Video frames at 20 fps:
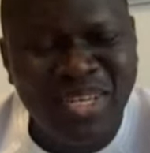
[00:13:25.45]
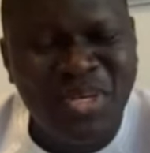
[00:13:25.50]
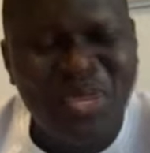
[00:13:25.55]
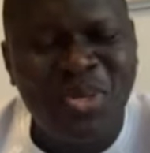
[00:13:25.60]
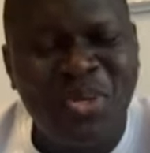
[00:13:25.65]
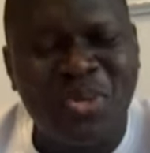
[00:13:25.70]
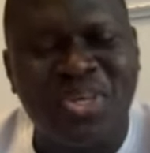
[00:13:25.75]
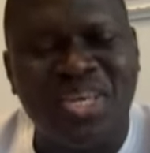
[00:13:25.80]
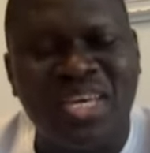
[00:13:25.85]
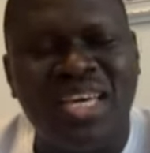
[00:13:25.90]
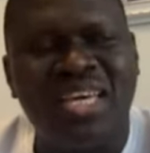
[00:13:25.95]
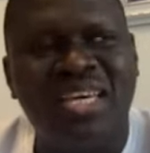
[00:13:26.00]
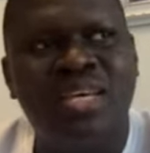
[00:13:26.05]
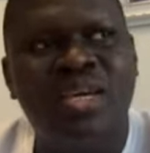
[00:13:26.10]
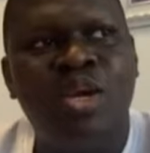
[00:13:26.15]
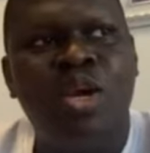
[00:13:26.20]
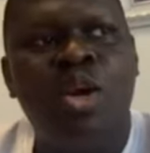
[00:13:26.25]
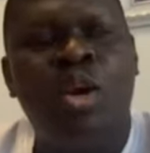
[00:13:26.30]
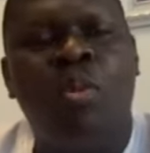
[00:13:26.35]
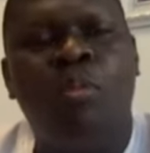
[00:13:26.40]
Okay,
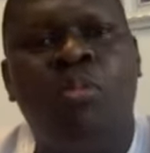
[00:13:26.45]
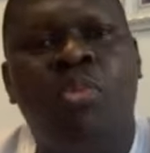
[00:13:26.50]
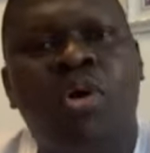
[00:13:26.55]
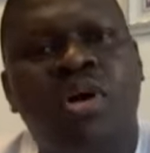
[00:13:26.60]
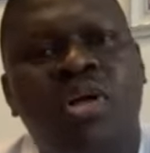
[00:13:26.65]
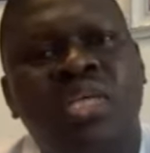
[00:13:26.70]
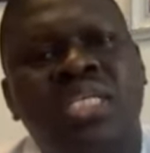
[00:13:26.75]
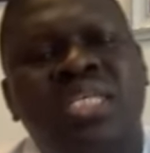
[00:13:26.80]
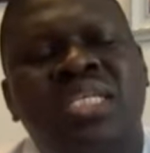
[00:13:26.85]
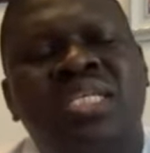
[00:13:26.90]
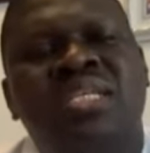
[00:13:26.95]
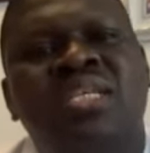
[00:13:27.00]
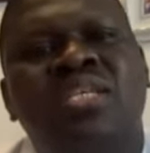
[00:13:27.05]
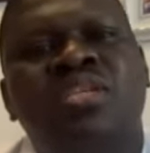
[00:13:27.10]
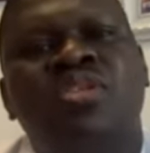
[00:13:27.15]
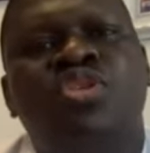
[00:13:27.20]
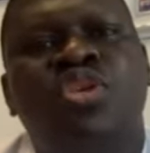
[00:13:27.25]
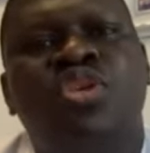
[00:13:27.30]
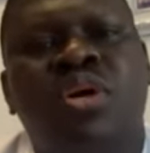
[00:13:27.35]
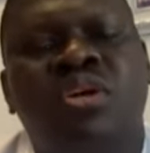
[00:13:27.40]
but
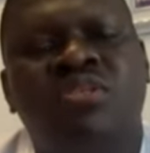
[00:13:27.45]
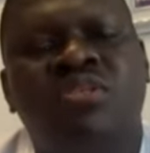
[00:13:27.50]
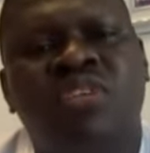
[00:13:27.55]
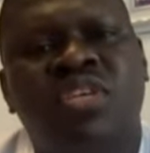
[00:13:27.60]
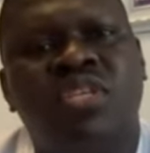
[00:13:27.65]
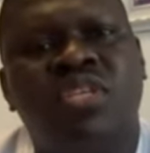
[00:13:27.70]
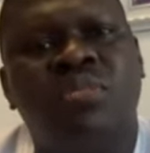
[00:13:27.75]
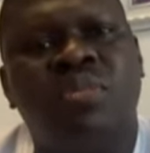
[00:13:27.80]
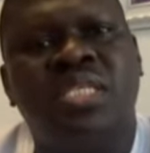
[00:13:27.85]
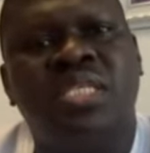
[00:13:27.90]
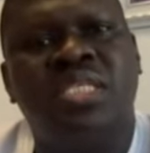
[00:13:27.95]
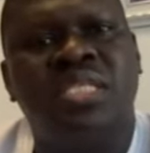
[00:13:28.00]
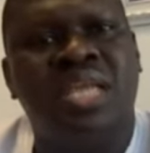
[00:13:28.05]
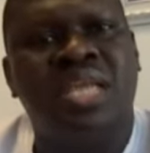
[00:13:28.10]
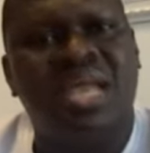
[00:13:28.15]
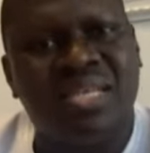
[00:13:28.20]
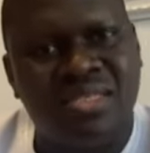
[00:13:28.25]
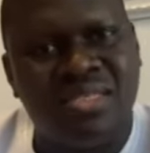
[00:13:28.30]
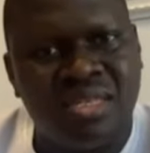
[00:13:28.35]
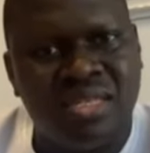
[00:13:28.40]
increase your investment in
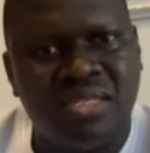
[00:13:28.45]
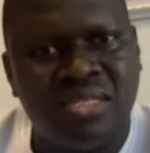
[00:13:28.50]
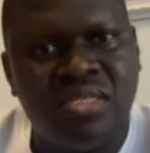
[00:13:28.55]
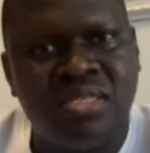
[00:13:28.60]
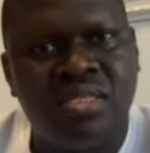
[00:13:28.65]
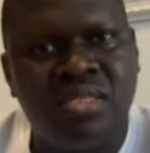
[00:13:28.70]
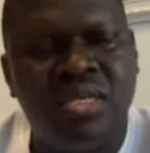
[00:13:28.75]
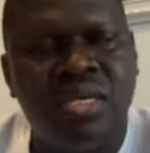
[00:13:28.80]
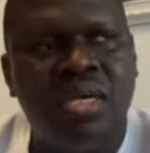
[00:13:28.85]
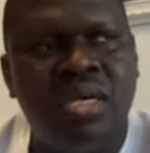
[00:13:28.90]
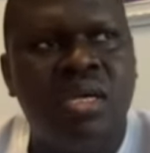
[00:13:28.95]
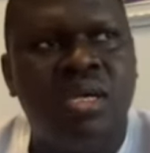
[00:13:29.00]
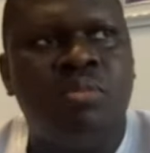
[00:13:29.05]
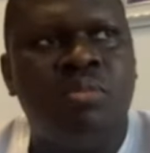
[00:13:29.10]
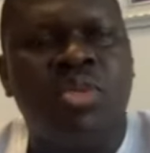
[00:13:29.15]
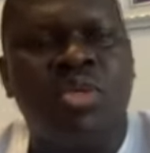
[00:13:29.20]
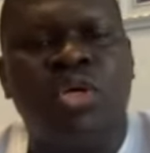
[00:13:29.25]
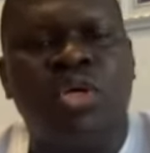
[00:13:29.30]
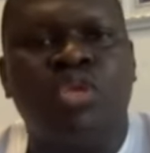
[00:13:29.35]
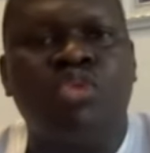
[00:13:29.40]
assets.
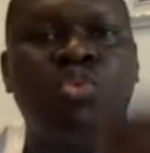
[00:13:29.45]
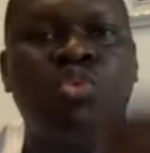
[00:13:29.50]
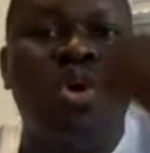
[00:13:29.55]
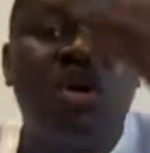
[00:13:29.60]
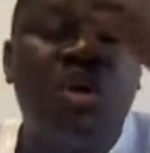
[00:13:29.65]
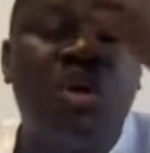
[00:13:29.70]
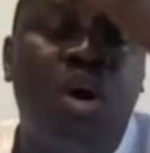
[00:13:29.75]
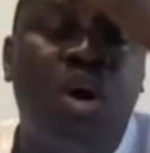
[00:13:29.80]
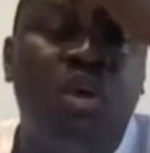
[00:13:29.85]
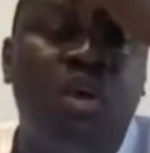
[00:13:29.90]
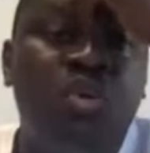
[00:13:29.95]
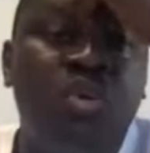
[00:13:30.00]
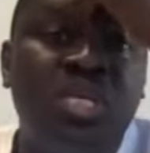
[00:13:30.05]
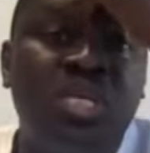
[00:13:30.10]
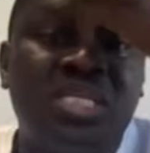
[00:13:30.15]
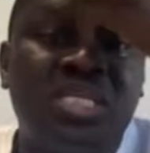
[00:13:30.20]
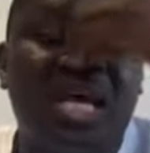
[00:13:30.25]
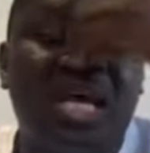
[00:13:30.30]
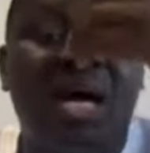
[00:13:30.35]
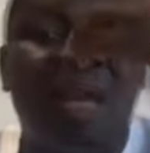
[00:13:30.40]
Because what
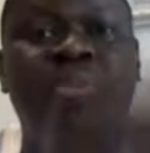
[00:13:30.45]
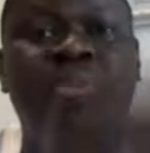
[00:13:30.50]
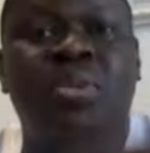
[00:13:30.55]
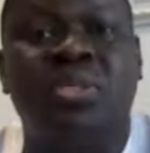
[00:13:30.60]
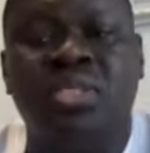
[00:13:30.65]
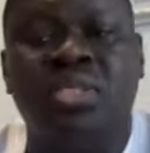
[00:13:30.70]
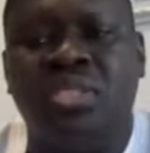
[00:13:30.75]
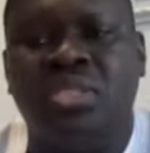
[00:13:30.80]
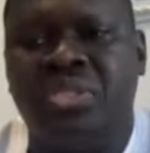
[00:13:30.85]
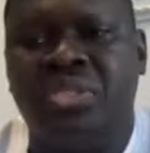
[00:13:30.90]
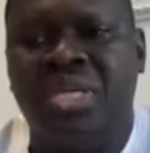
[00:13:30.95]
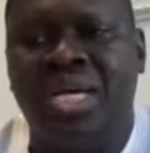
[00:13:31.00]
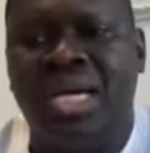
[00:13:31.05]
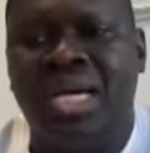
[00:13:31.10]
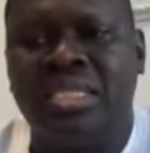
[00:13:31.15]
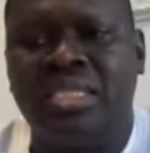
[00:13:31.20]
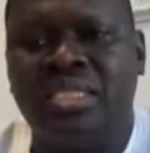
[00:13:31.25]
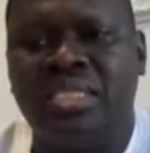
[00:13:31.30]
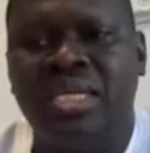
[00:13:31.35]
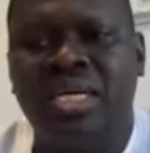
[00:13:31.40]
always happens is
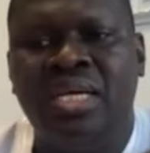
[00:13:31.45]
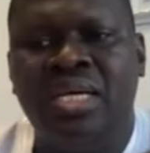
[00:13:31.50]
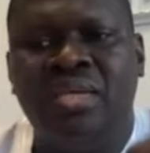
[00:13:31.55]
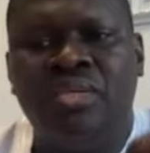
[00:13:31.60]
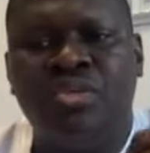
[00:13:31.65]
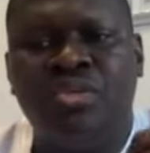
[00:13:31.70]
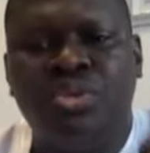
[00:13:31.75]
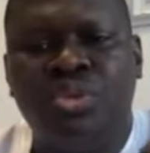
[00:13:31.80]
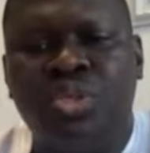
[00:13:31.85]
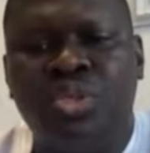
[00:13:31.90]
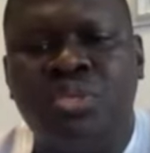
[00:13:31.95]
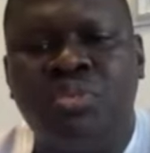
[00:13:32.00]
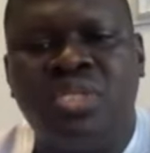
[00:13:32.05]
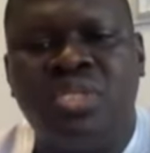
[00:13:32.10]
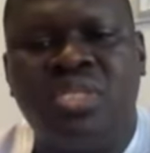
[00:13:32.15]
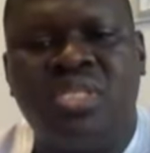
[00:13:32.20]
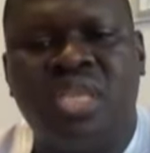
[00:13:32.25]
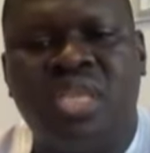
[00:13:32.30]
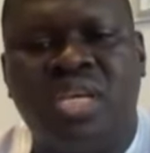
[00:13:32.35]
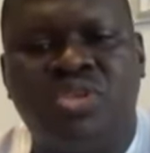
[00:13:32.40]
that during
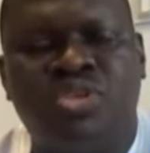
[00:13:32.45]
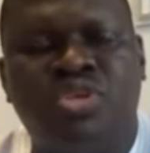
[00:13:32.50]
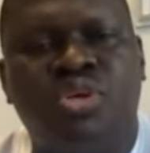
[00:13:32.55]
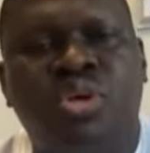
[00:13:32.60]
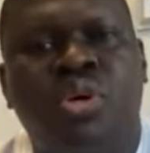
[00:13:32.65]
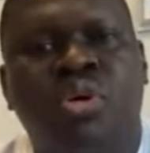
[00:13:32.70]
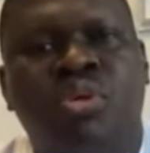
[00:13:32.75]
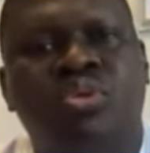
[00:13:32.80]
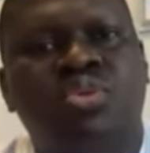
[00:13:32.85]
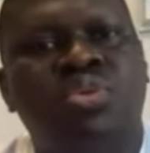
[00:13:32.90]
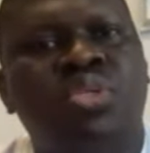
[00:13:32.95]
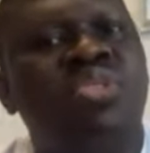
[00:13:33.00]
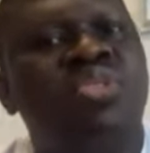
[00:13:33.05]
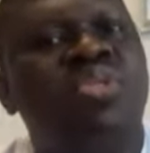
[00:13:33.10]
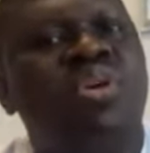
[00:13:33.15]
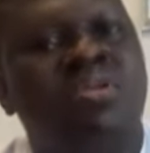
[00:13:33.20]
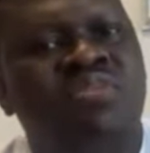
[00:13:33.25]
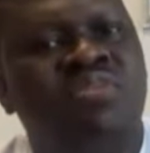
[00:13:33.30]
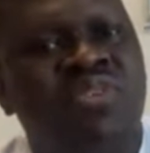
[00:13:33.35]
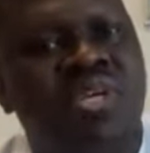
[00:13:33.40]
recession or during
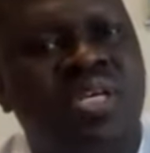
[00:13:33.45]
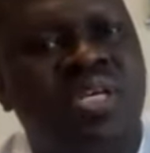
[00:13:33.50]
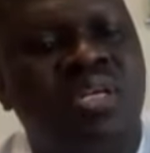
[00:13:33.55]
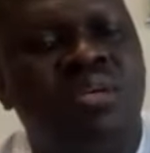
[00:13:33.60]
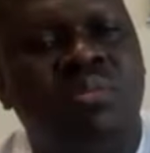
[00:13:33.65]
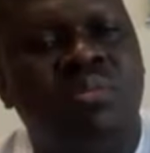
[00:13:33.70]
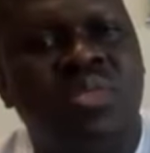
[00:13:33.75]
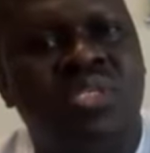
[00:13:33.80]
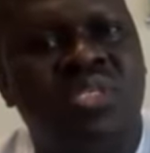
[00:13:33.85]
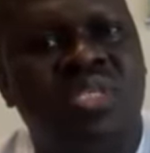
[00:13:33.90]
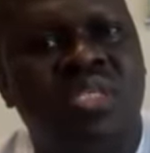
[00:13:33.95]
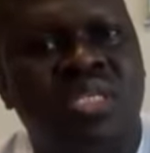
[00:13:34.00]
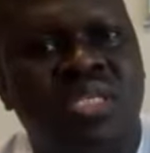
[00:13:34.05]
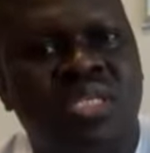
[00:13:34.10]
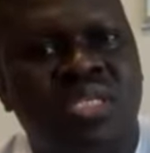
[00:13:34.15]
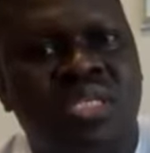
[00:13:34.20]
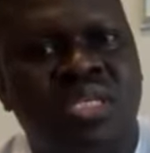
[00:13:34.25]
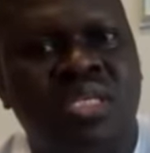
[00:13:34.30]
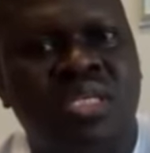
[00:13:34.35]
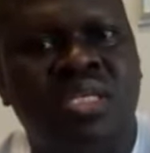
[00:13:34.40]
tough economic
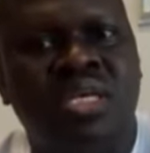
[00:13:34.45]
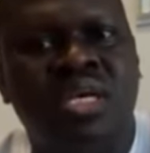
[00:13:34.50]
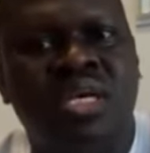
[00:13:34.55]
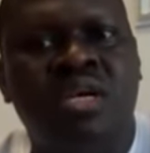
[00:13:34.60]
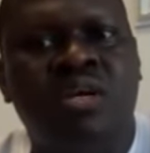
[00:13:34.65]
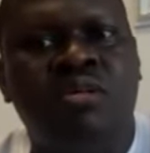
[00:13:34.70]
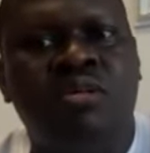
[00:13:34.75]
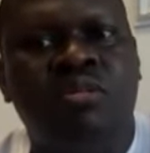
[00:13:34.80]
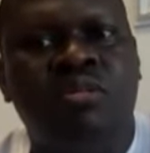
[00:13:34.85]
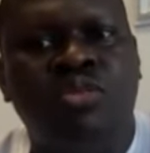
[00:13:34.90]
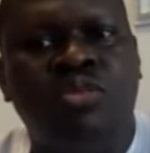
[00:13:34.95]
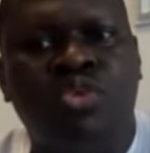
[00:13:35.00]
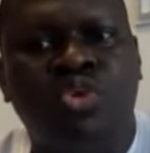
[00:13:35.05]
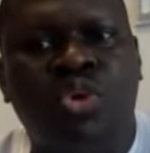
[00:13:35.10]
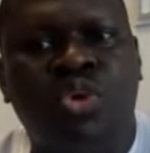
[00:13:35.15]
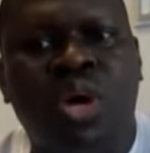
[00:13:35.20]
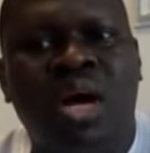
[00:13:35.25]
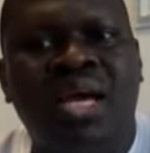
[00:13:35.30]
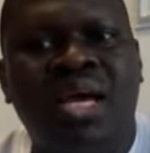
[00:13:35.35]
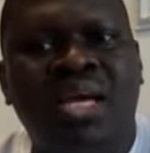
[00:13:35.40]
season,
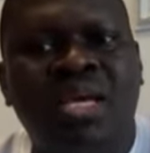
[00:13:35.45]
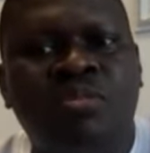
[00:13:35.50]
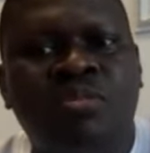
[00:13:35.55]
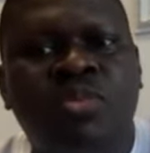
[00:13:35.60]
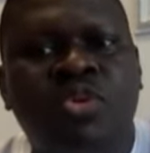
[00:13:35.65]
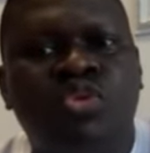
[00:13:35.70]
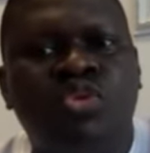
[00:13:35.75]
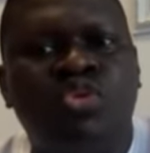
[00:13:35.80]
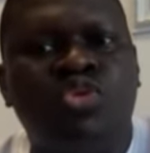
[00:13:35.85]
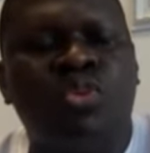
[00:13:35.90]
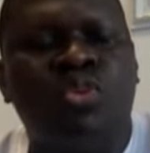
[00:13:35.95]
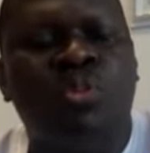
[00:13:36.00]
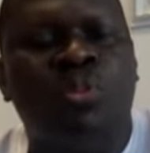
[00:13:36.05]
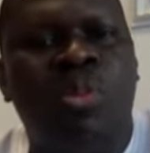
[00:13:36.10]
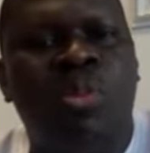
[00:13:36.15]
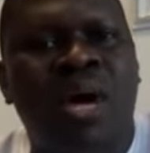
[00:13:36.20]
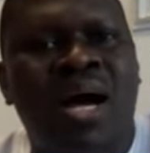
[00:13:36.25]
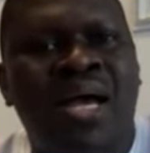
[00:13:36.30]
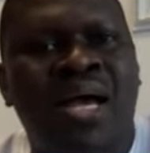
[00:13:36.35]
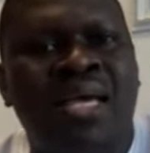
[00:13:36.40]
you are able to
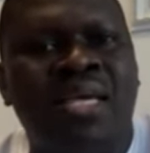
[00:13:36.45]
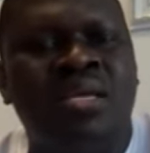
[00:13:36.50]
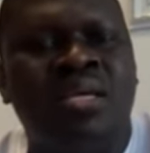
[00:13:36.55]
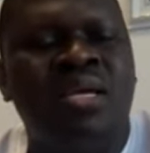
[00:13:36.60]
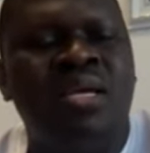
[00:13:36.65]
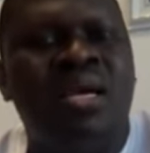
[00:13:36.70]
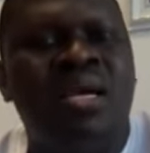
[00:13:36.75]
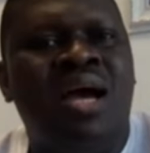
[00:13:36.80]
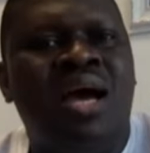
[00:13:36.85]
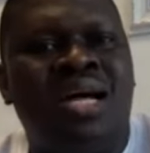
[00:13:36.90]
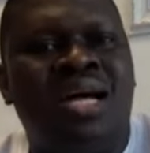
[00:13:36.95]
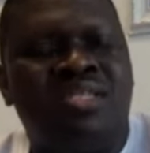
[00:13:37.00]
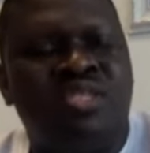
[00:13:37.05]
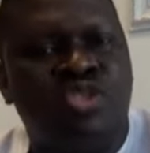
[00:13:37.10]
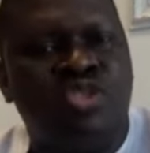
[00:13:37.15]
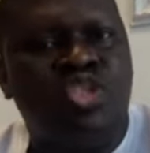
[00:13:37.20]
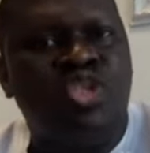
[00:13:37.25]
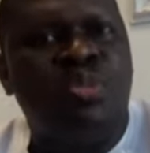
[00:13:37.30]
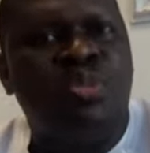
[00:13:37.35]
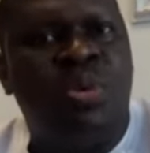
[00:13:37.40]
buy at a
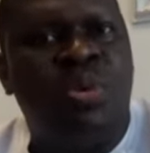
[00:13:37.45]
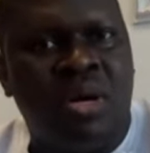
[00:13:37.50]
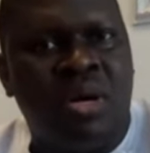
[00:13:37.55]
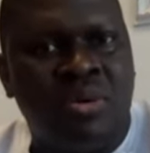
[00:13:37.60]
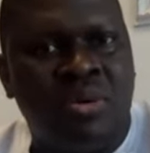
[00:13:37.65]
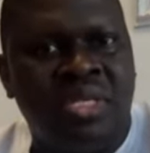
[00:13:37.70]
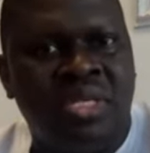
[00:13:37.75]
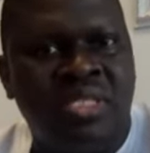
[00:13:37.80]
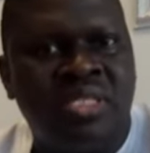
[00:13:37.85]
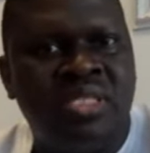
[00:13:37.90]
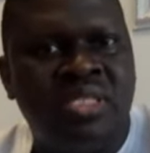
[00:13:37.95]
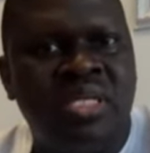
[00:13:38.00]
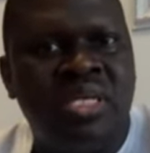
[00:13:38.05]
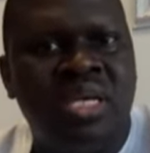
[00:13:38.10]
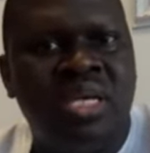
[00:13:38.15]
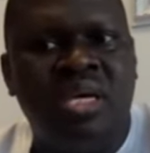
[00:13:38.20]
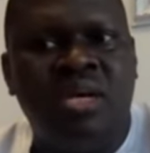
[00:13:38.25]
cheaper rate.